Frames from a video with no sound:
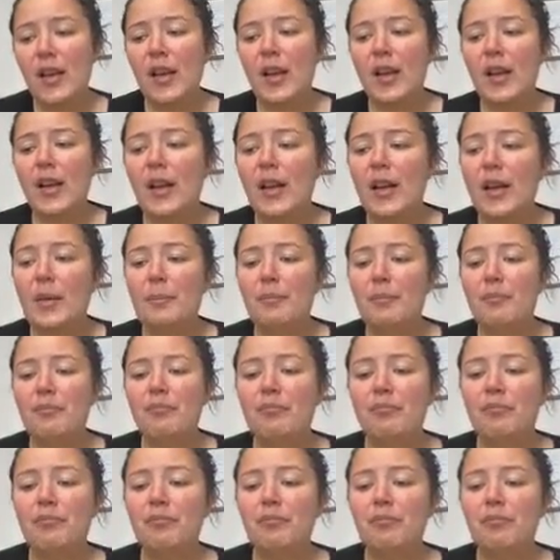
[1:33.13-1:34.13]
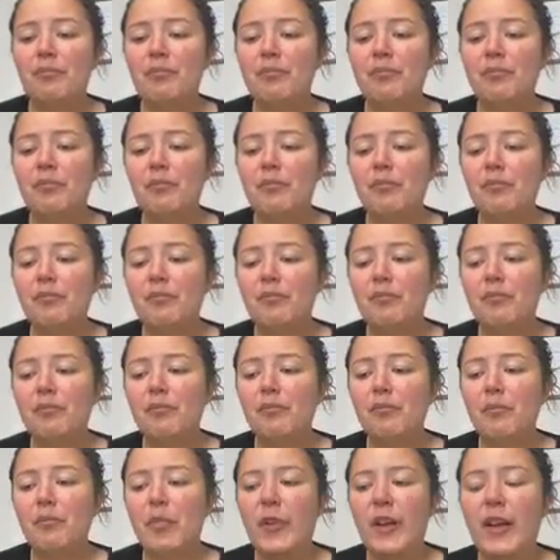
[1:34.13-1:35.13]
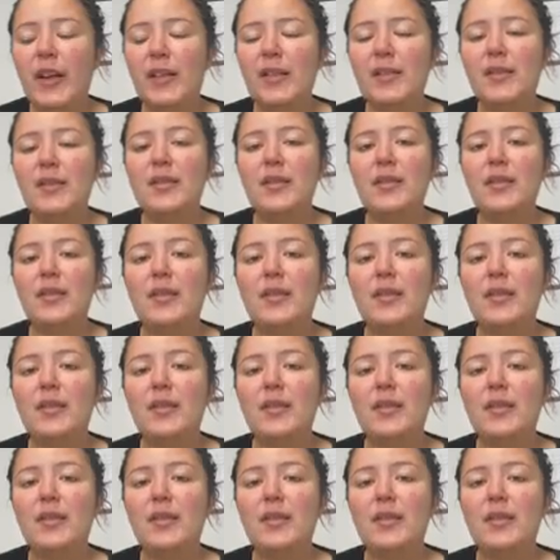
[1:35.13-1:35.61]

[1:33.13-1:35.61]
but